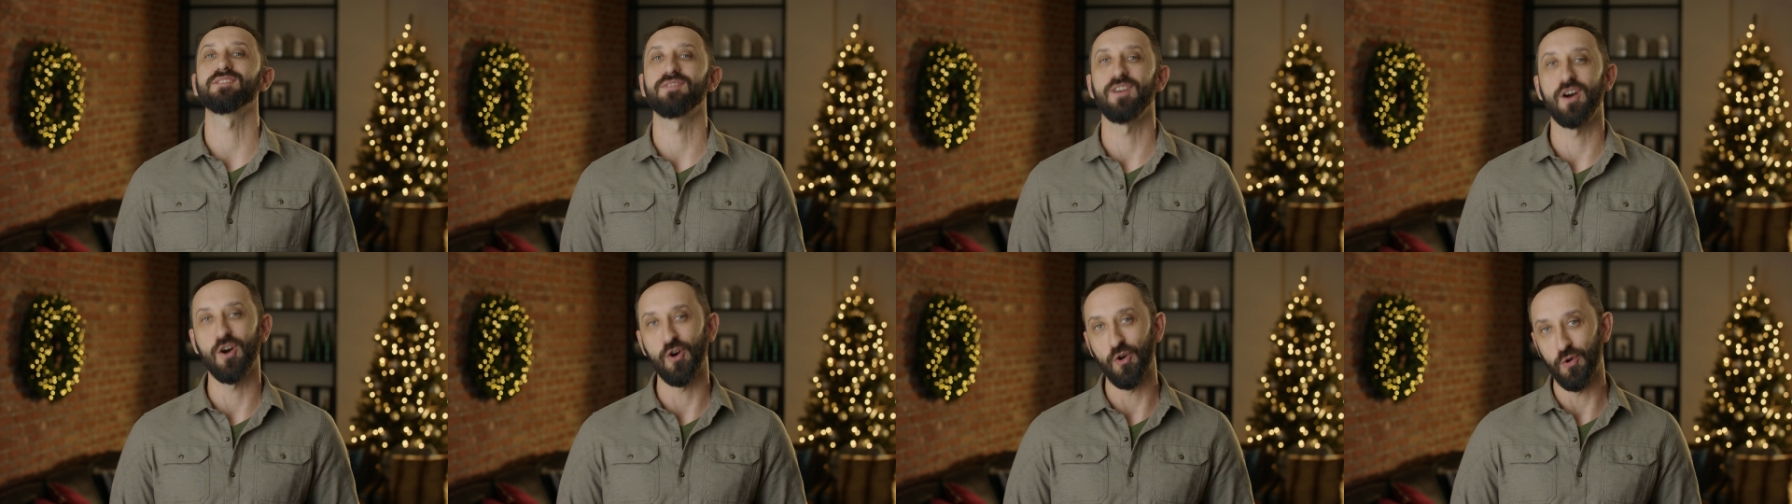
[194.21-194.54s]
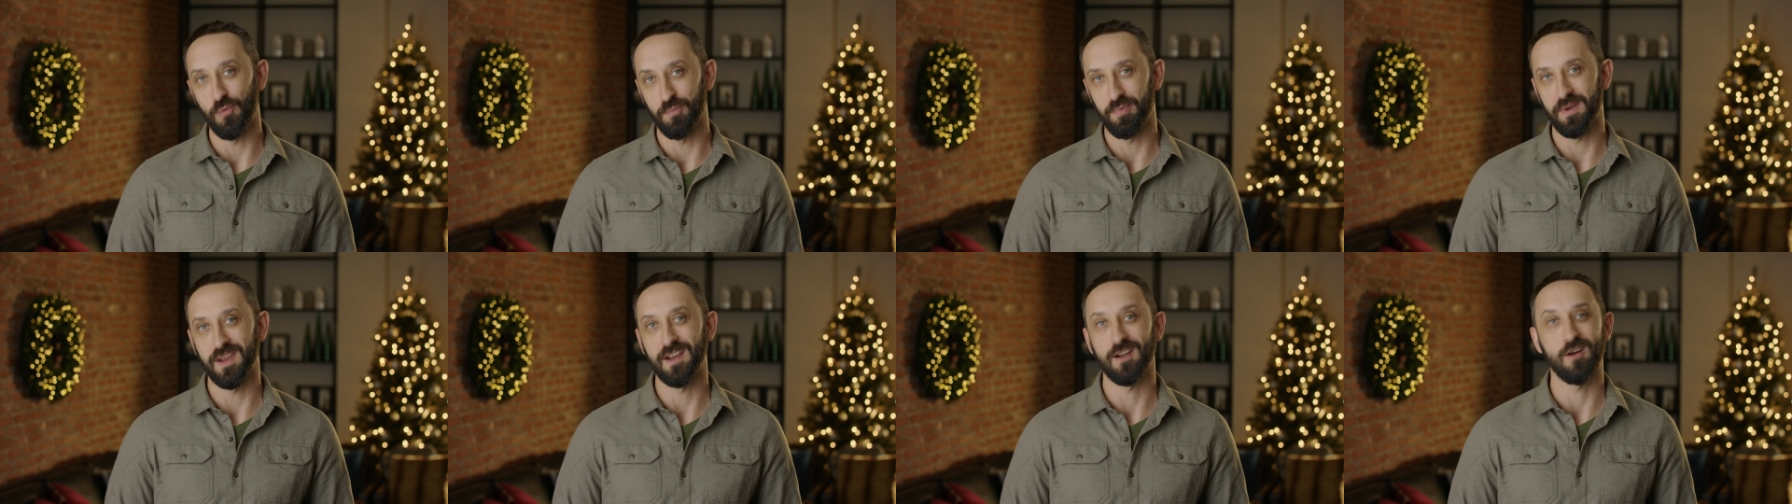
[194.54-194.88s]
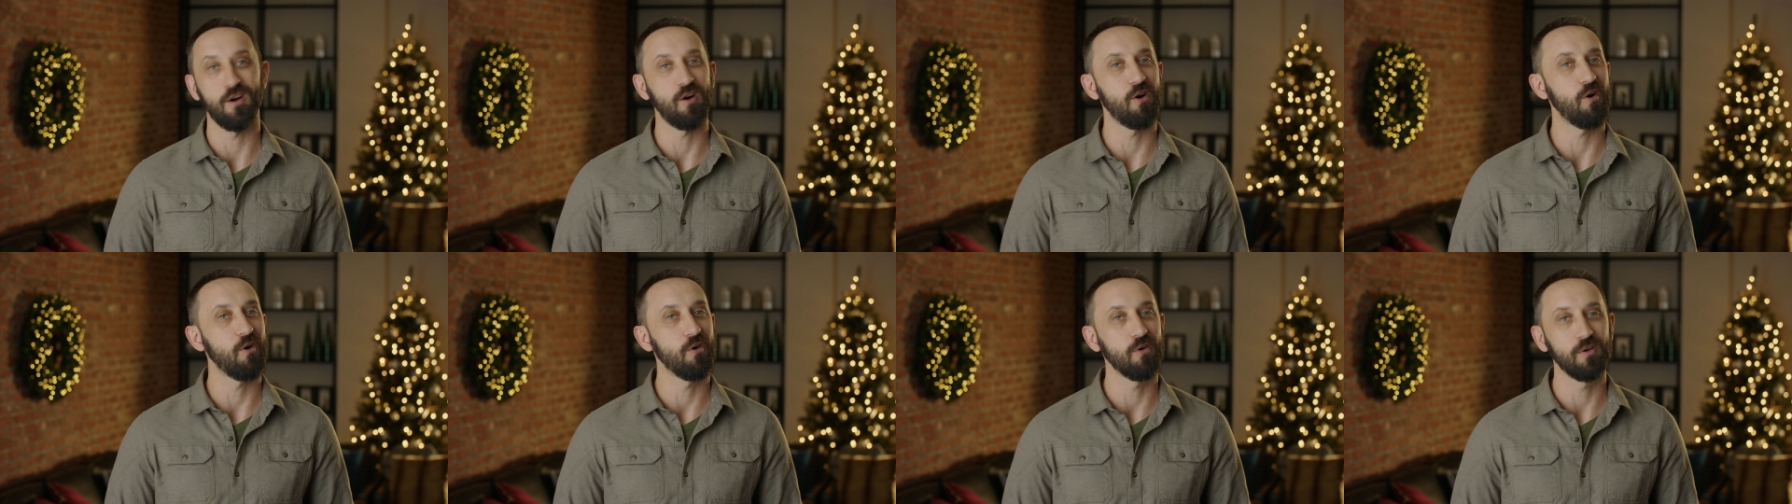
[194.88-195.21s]
of hope in
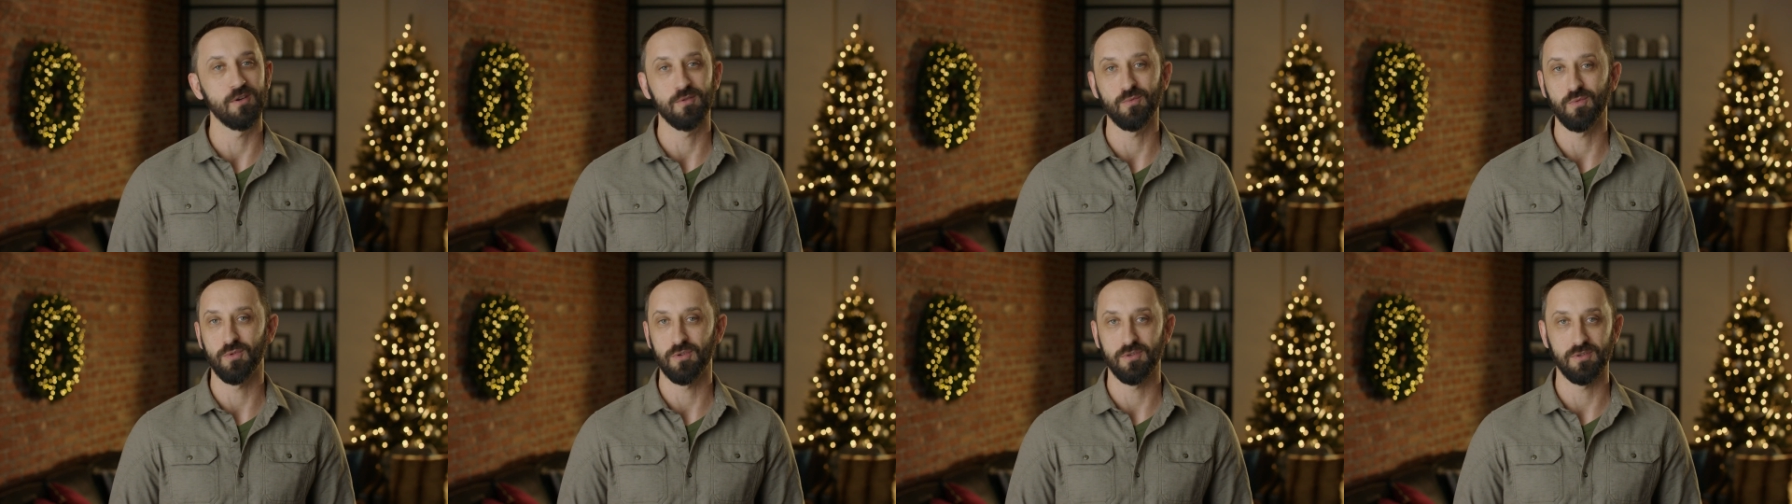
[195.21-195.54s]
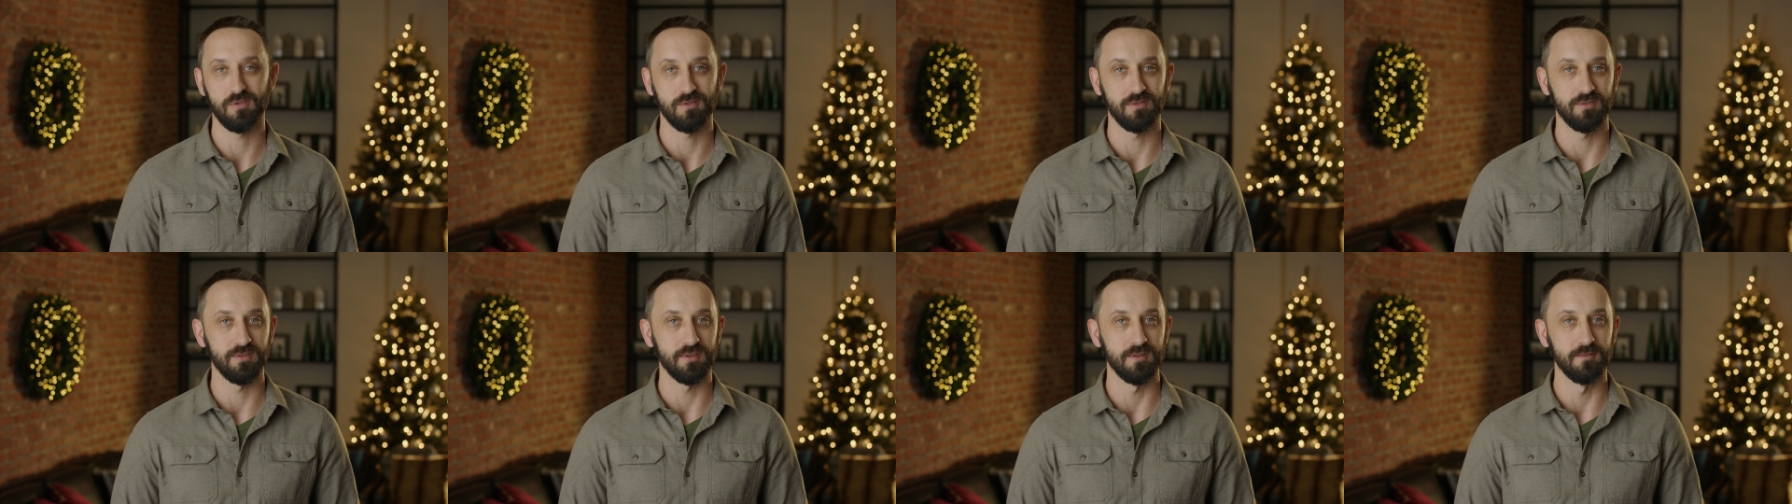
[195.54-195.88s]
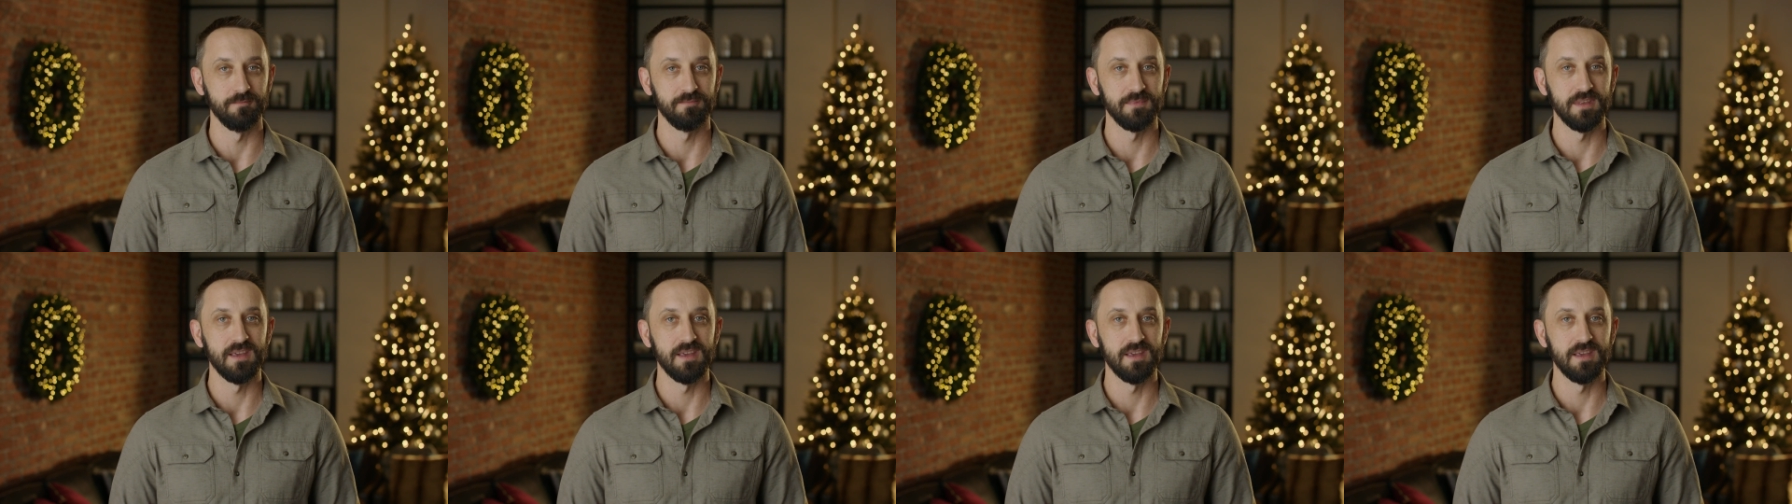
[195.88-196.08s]
a hard world.